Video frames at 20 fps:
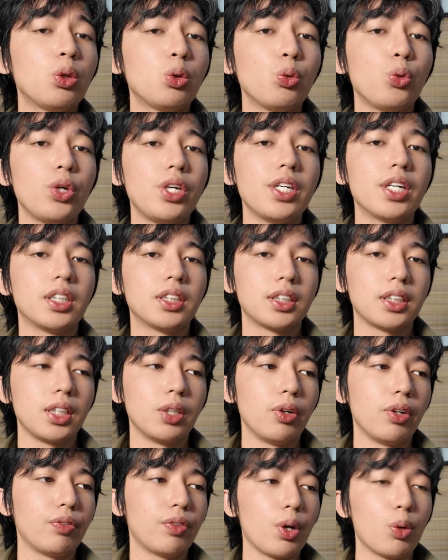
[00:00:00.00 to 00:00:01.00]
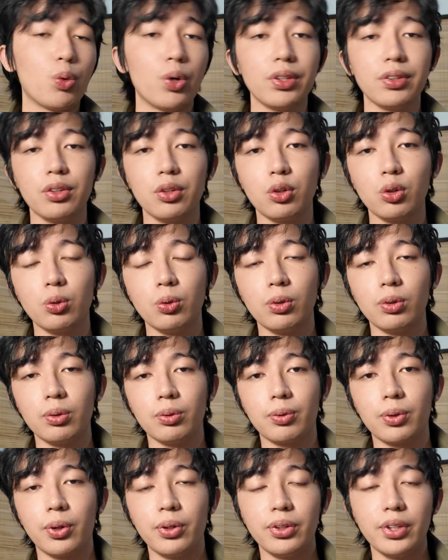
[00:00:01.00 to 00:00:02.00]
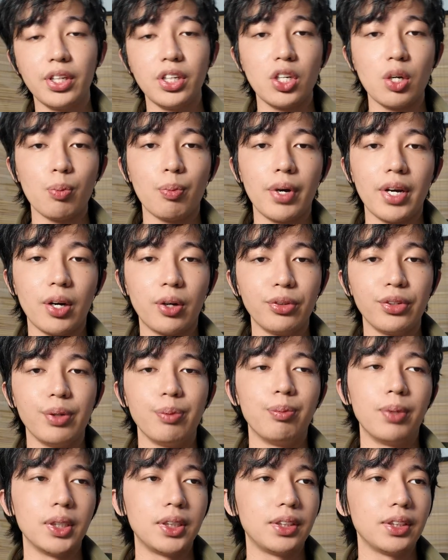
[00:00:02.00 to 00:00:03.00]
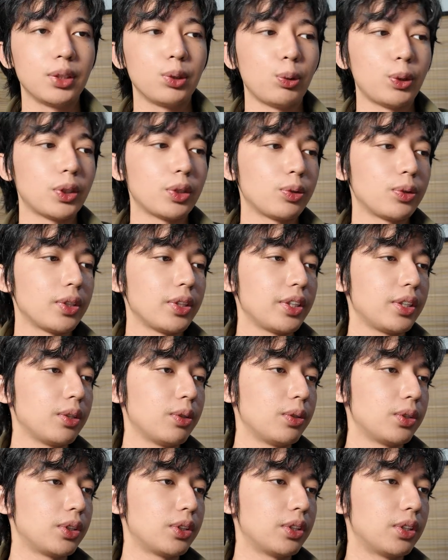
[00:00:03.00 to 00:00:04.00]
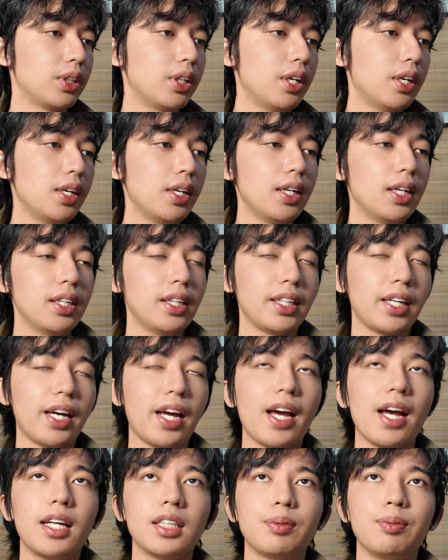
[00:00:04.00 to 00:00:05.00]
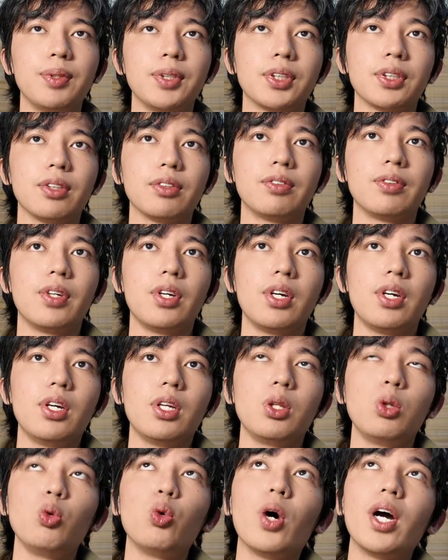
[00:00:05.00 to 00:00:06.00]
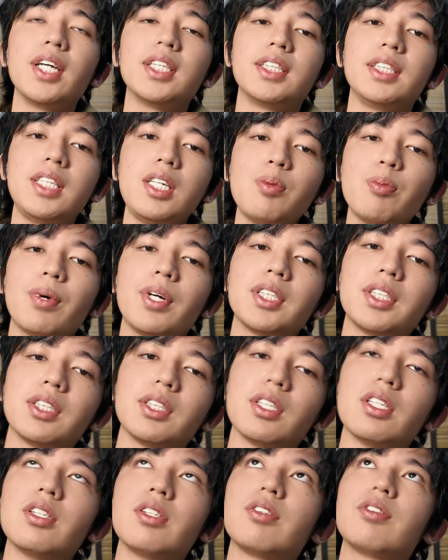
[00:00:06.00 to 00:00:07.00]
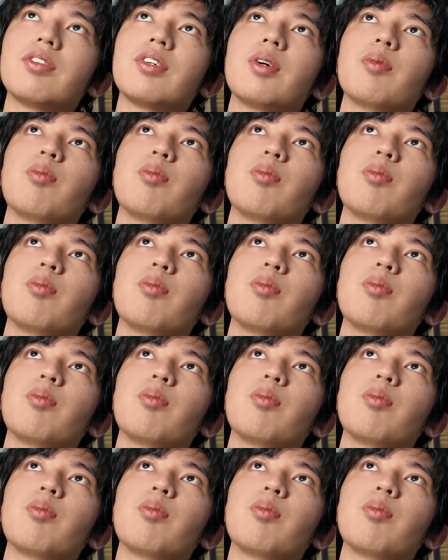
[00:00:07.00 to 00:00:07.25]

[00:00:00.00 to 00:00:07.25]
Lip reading: 2 years ago if I wanted to continue my audio business, which is like Notion. Like I asked myself, do I see myself